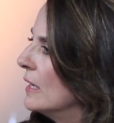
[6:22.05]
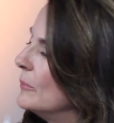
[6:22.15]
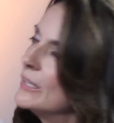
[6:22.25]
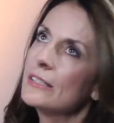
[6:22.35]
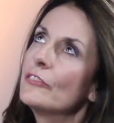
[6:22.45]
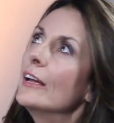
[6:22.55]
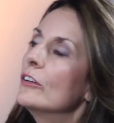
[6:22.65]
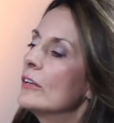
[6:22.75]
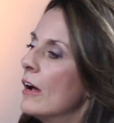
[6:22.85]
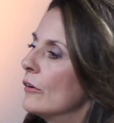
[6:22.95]
Because if I
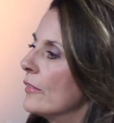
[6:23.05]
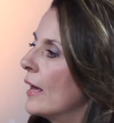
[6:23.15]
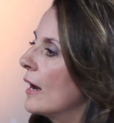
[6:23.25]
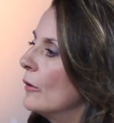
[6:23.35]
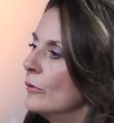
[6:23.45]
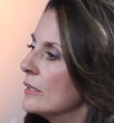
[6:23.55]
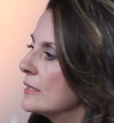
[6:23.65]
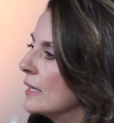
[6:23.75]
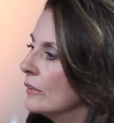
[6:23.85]
could conquer that, I realized I